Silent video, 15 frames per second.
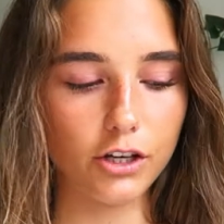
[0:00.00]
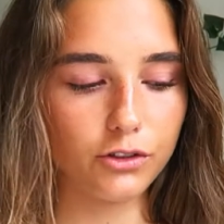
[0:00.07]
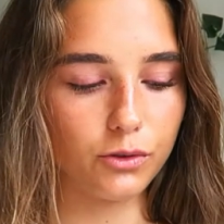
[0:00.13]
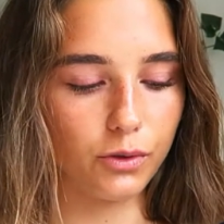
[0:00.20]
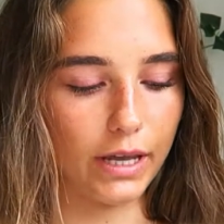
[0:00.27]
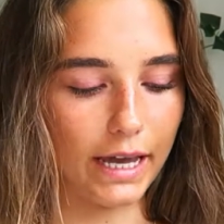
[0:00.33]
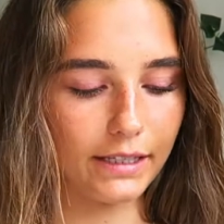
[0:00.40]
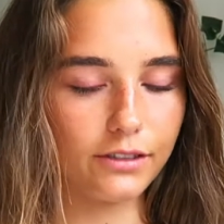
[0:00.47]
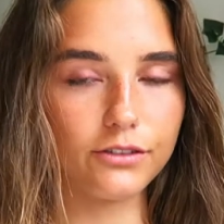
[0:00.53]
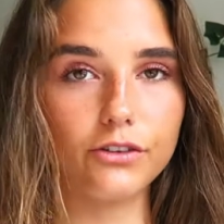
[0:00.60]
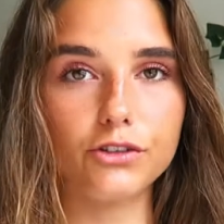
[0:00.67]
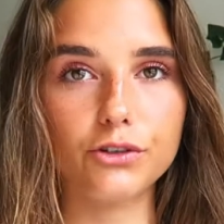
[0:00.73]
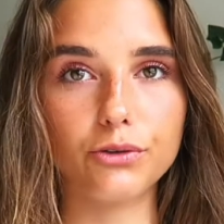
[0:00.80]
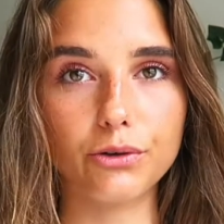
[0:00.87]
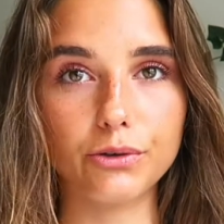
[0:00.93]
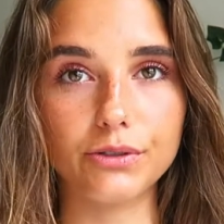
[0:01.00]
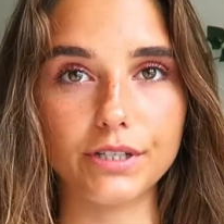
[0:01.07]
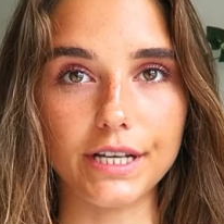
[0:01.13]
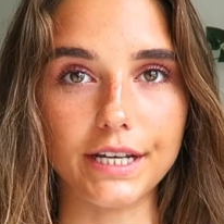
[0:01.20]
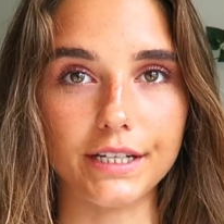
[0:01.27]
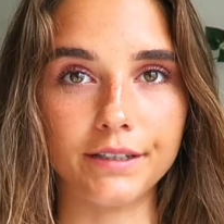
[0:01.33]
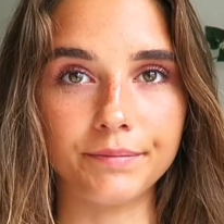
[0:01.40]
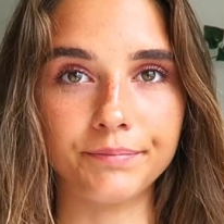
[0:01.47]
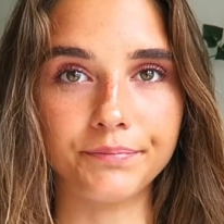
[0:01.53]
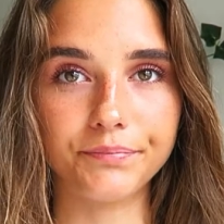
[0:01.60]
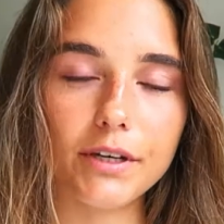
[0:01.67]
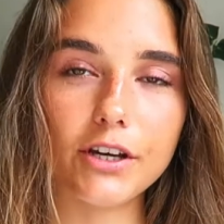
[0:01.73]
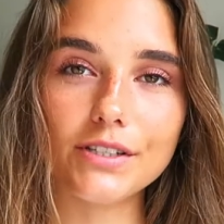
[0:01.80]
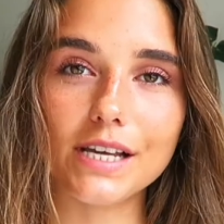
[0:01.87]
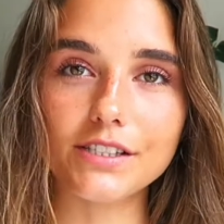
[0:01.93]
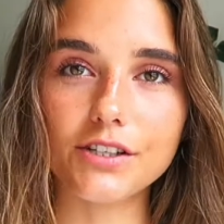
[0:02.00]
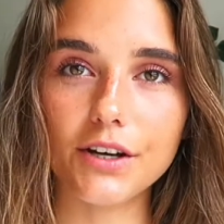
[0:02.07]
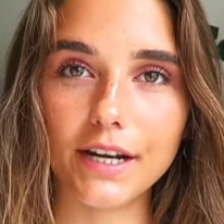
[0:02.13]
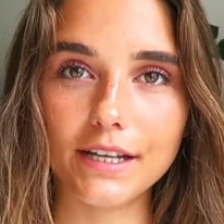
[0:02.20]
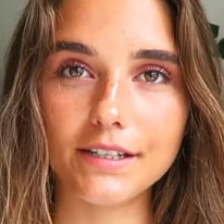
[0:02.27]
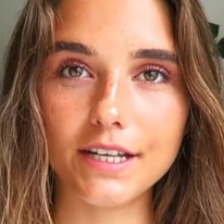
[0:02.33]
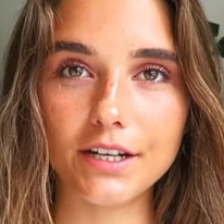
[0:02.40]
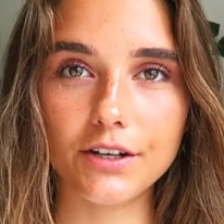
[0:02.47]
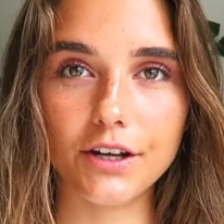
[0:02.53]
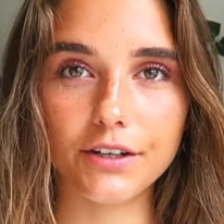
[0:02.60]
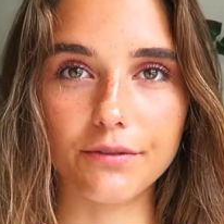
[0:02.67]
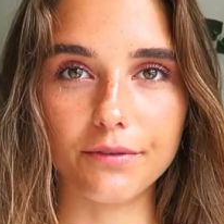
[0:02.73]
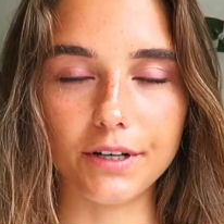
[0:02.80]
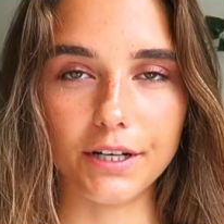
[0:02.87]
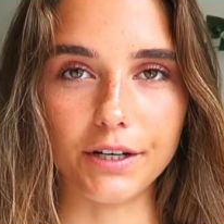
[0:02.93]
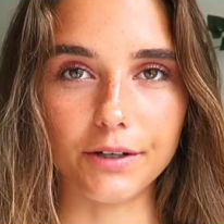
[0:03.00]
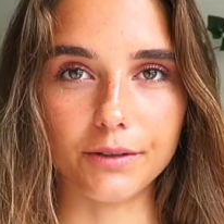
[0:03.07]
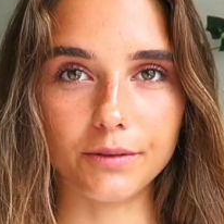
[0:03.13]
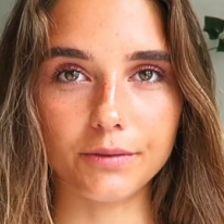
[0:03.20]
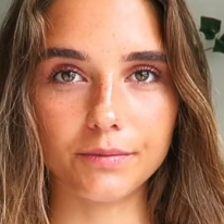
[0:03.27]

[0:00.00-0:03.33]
to get the screws in, because I saw that in another video.